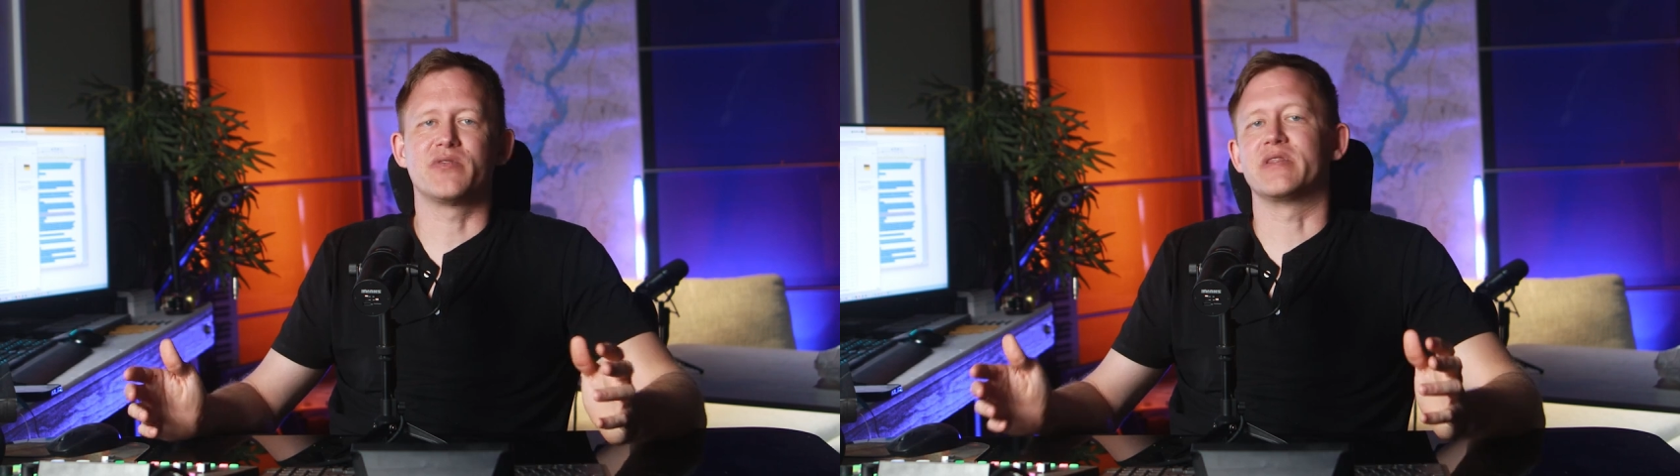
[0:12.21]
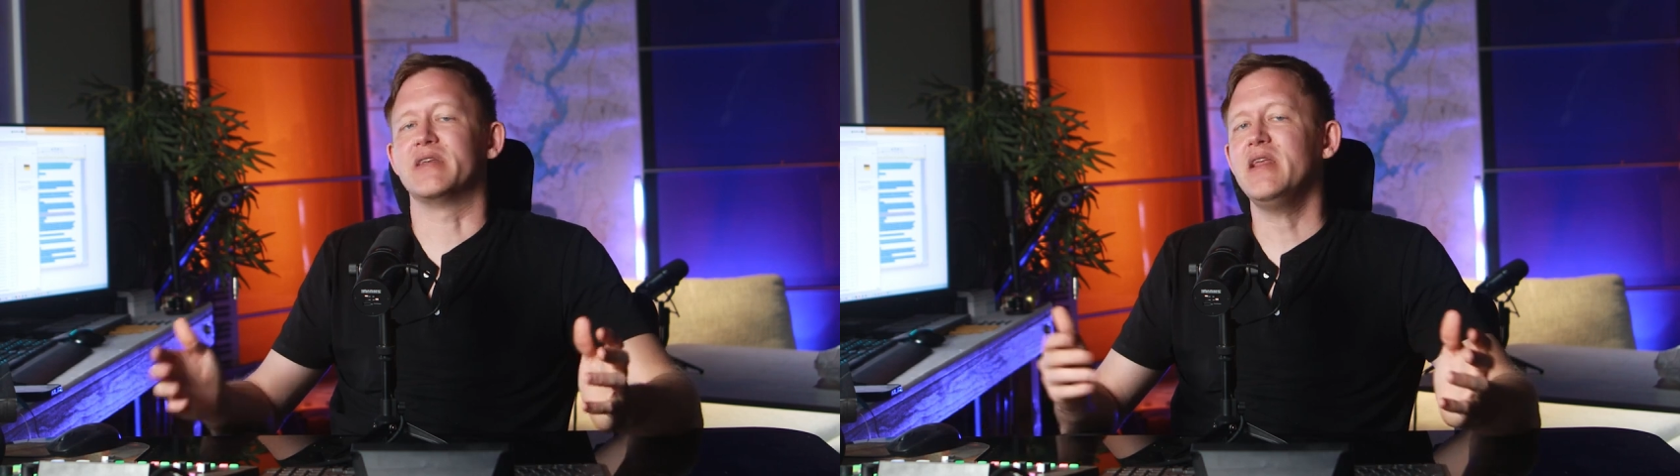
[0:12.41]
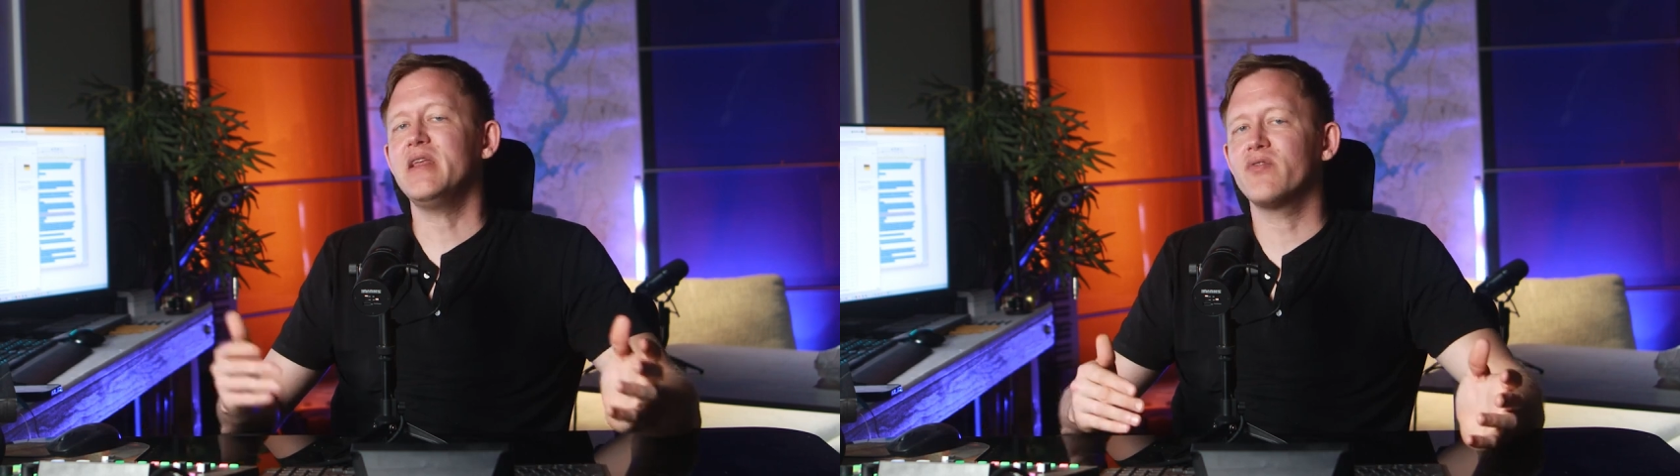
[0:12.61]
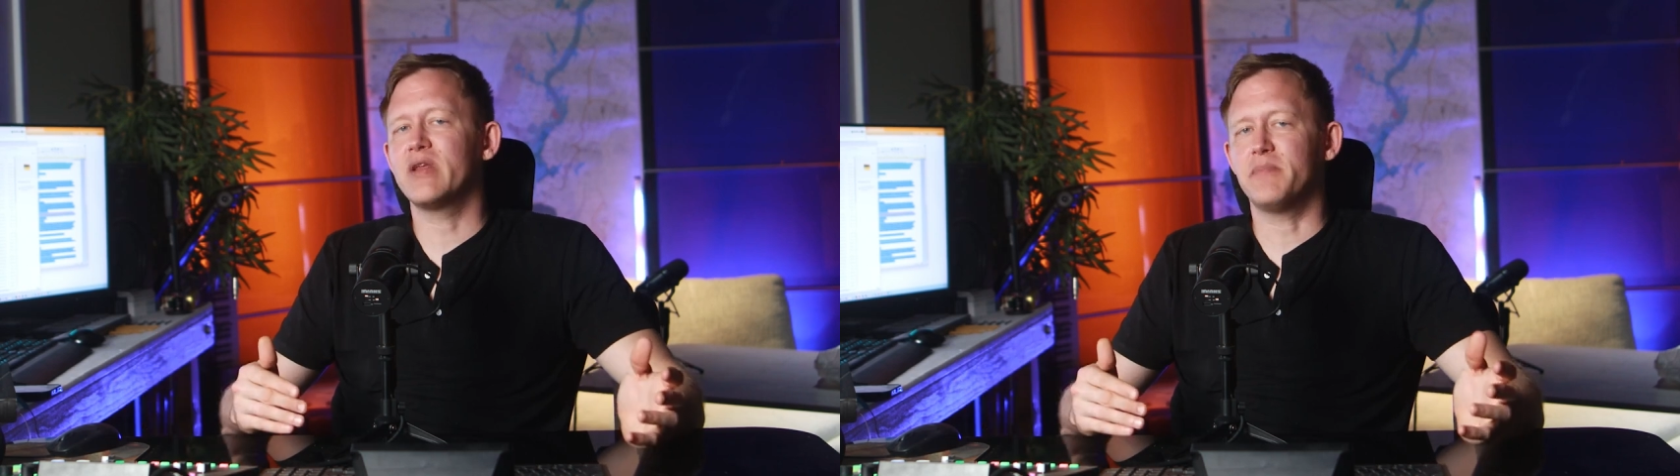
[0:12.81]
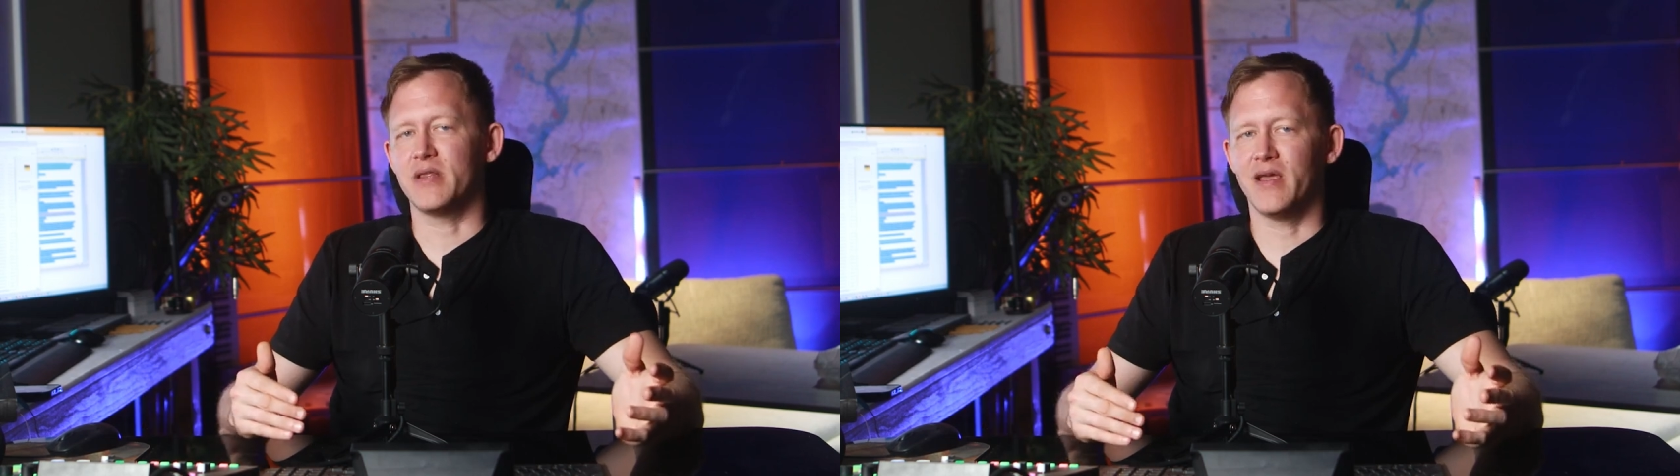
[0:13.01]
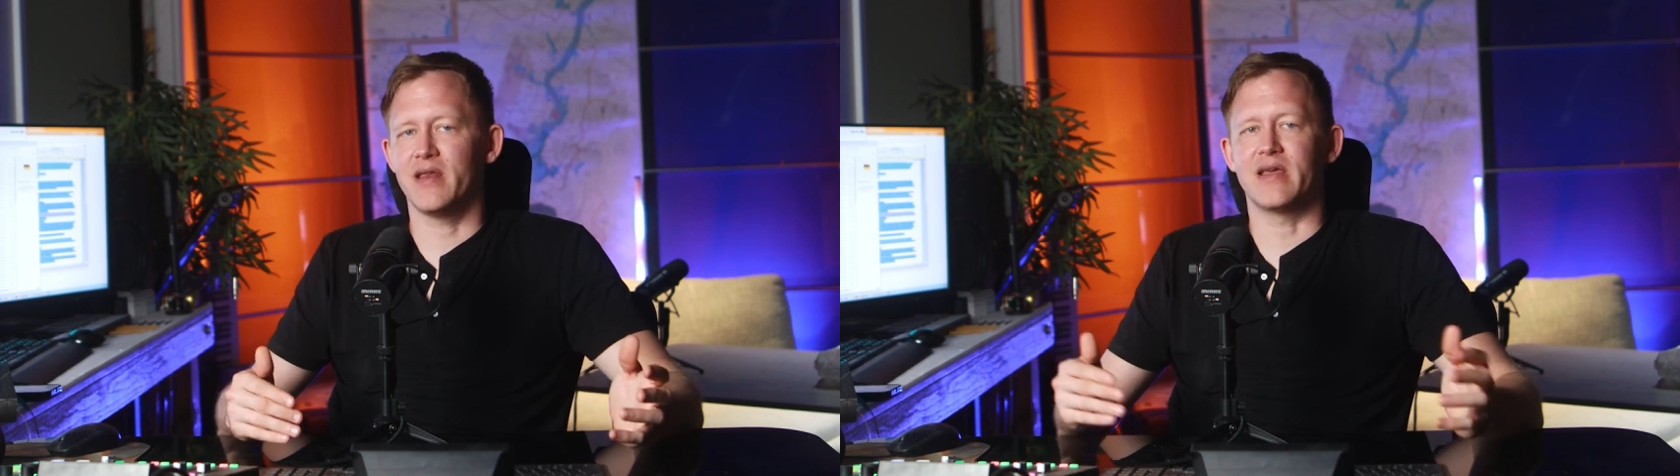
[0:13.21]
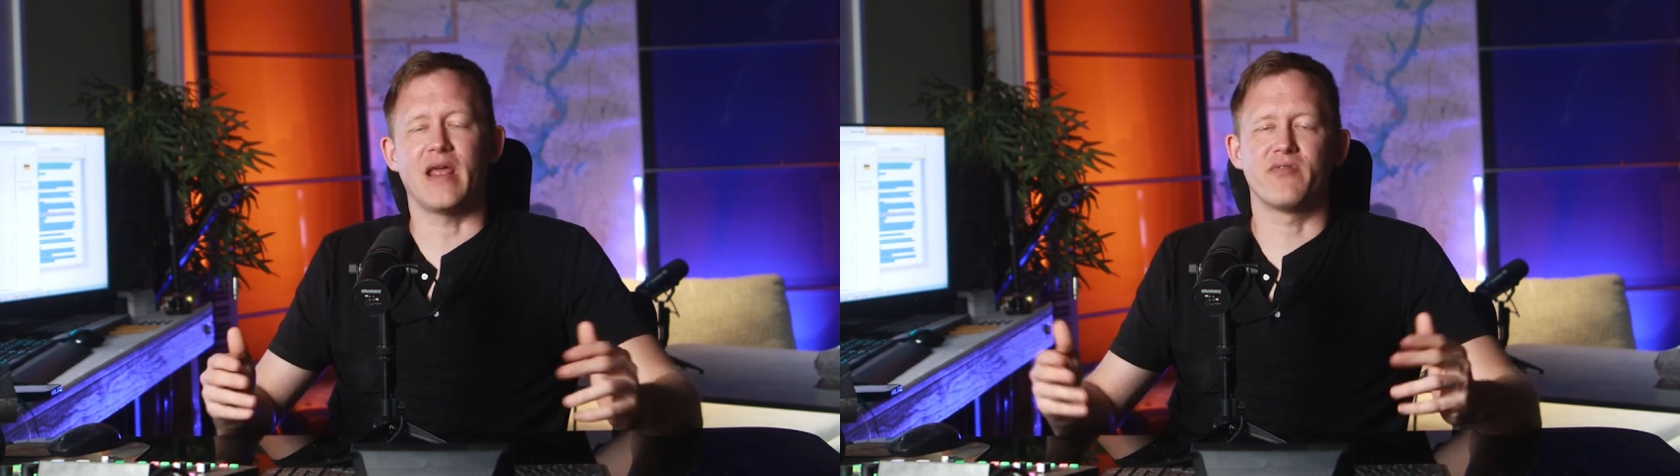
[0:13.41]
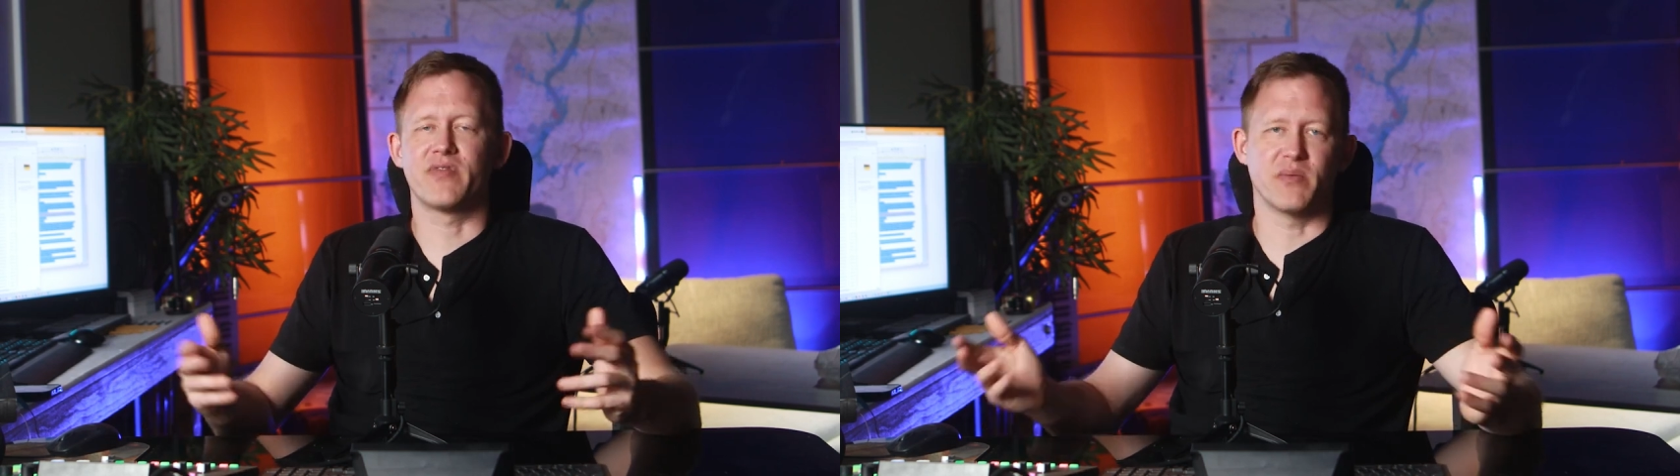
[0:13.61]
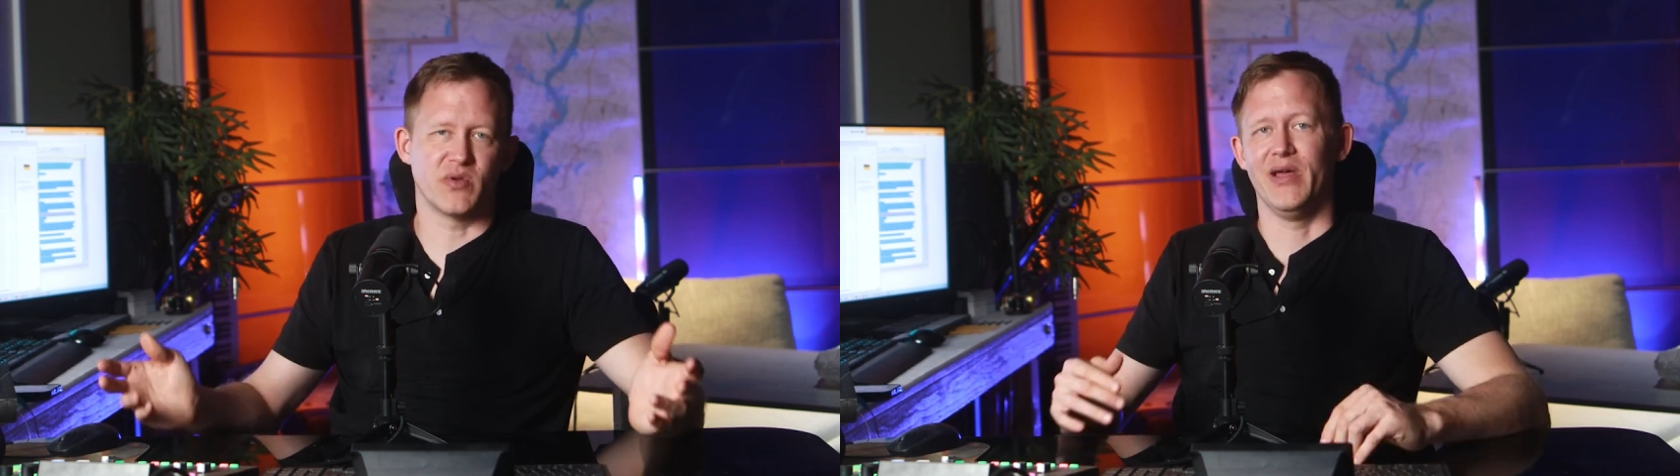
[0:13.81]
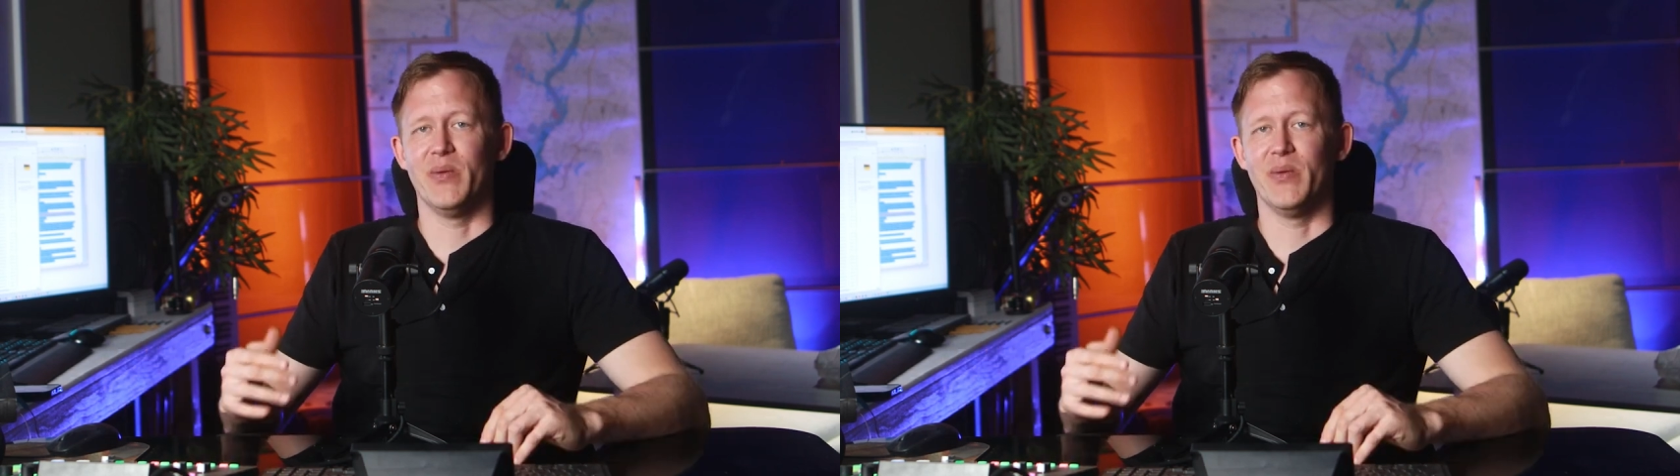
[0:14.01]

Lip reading: to the nitty-gritty planning and everything in between.